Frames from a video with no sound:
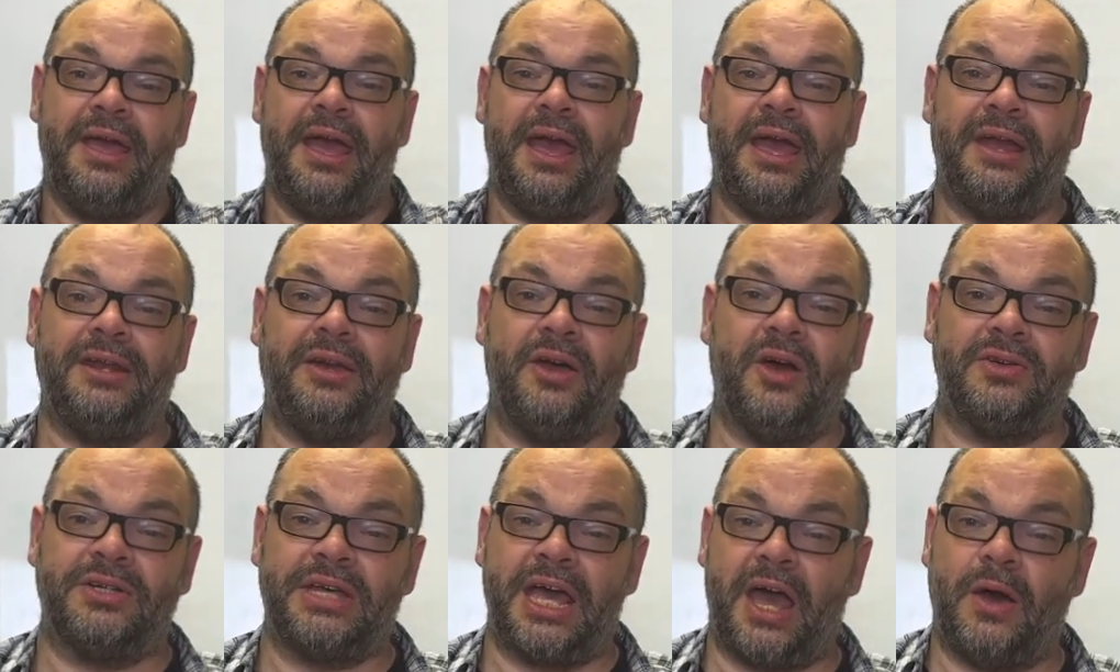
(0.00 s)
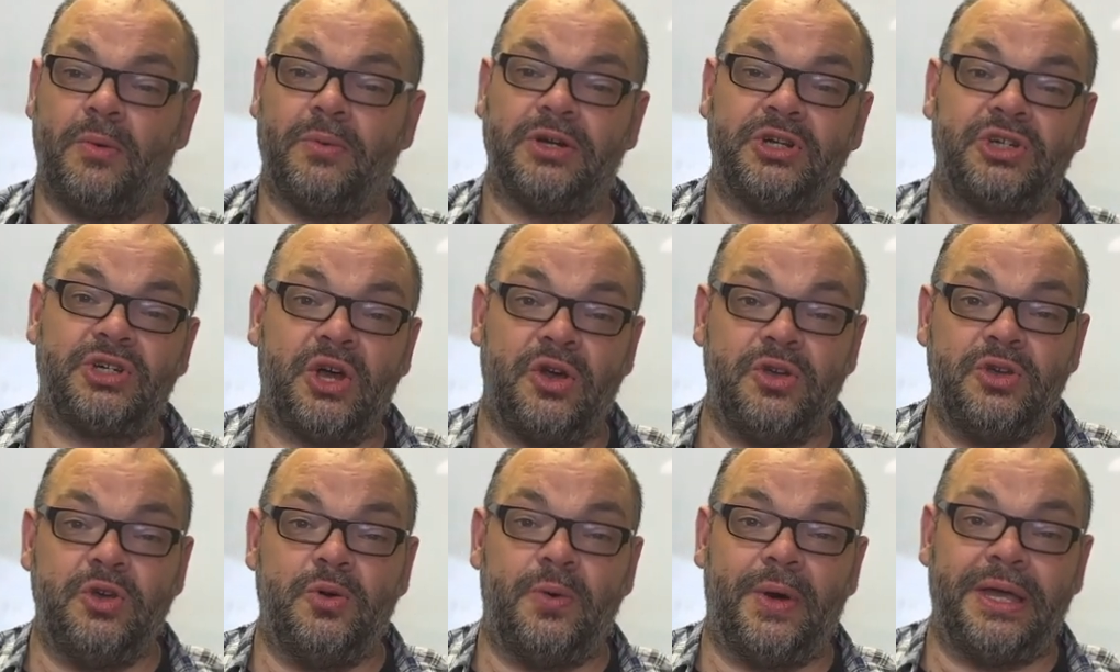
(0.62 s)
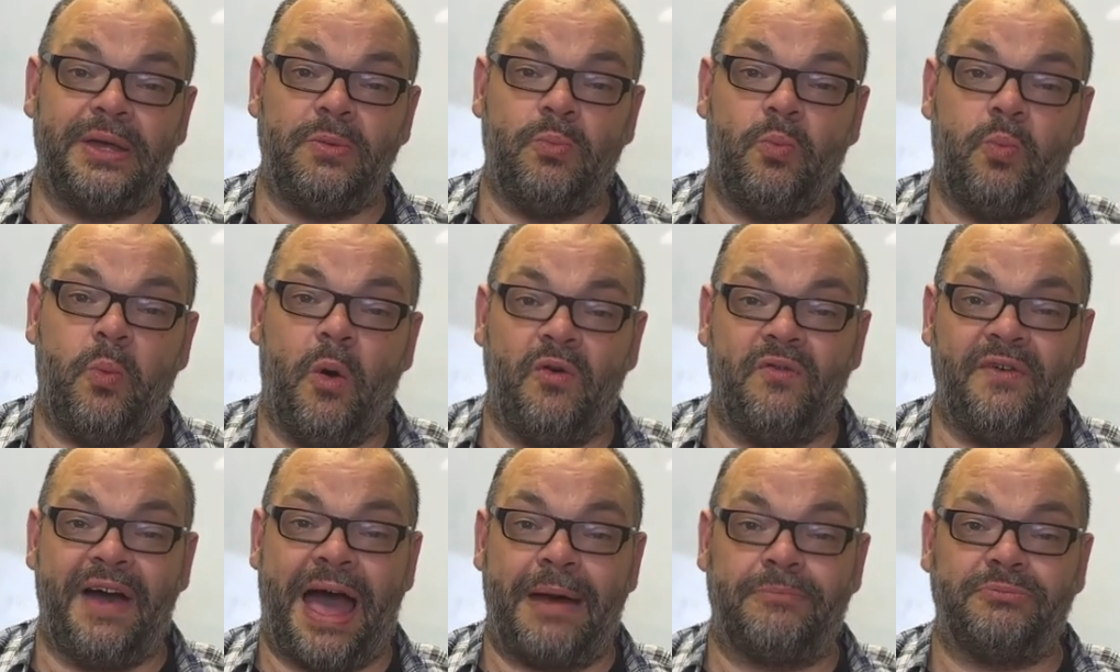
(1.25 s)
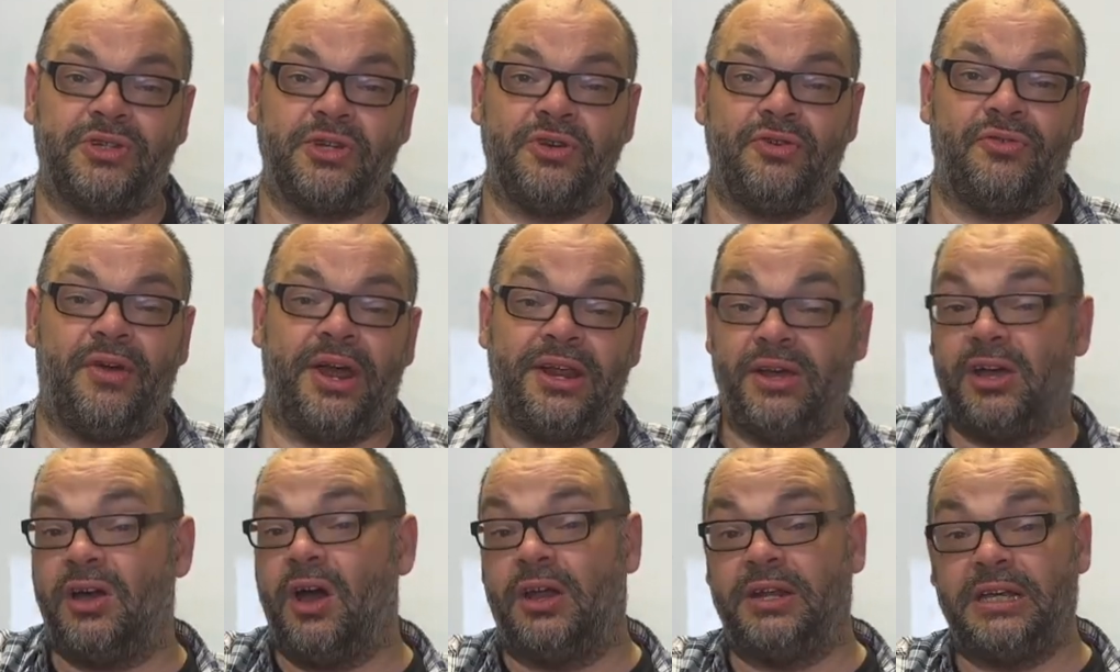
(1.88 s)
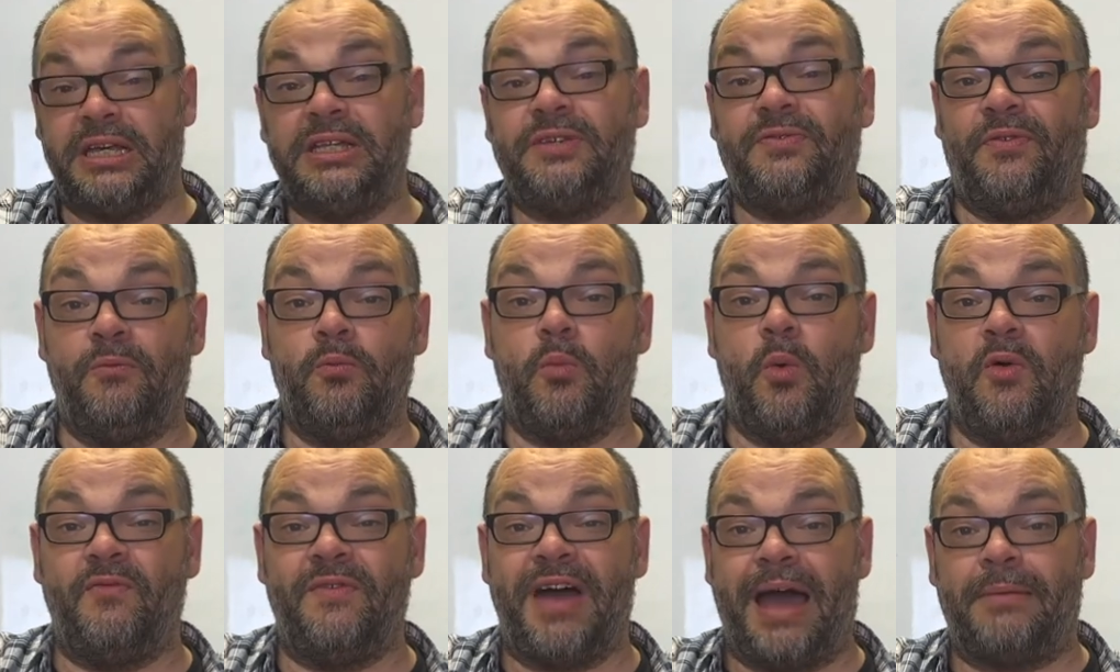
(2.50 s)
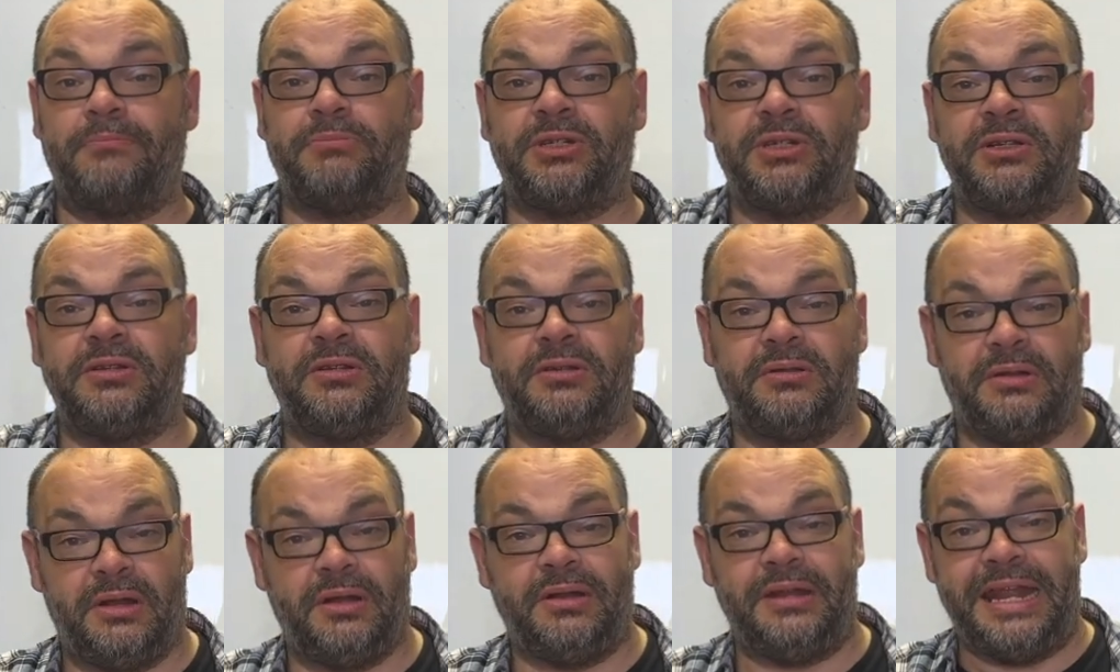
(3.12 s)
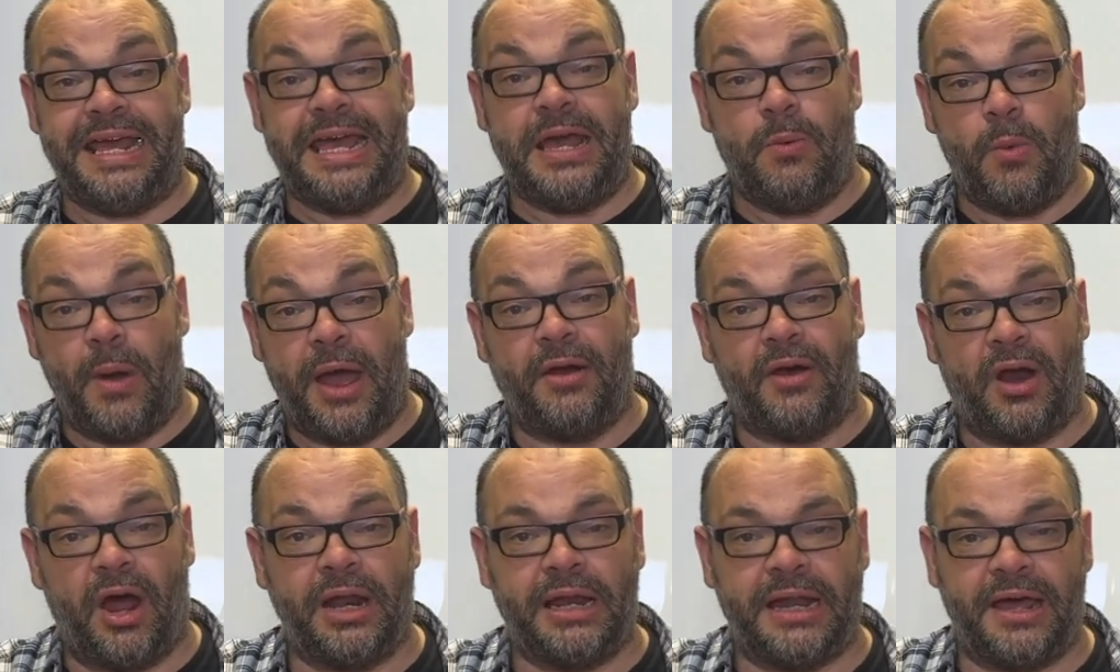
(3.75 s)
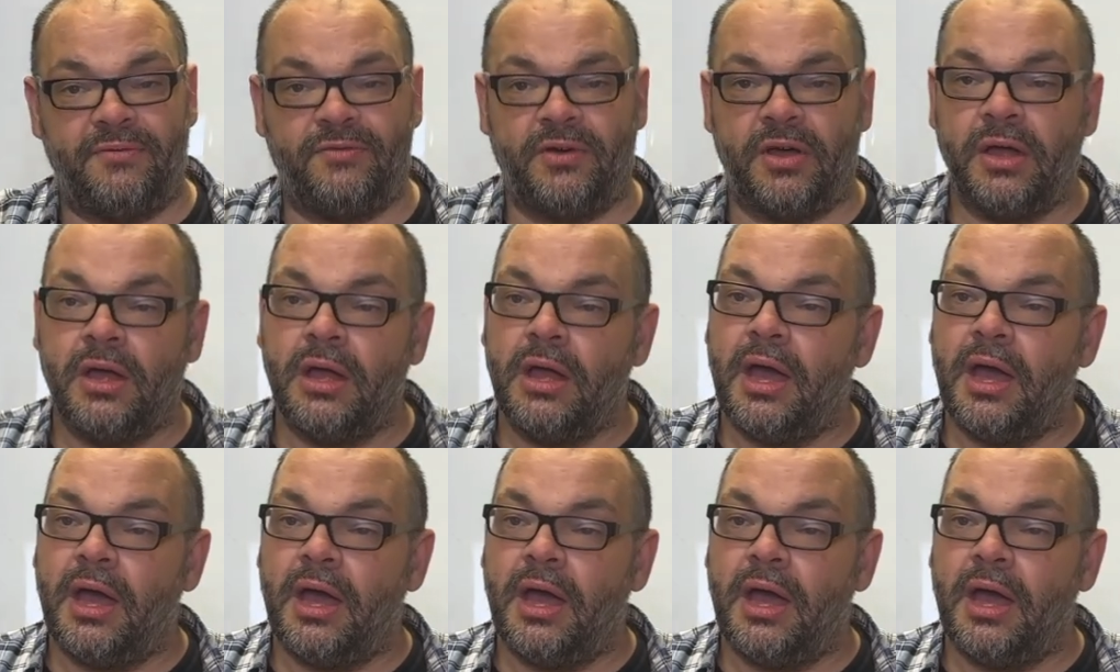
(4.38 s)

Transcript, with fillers: And he goes, hey, I want to show you a Wolverhampton credit card. He's from Wolverhampton, near where I live.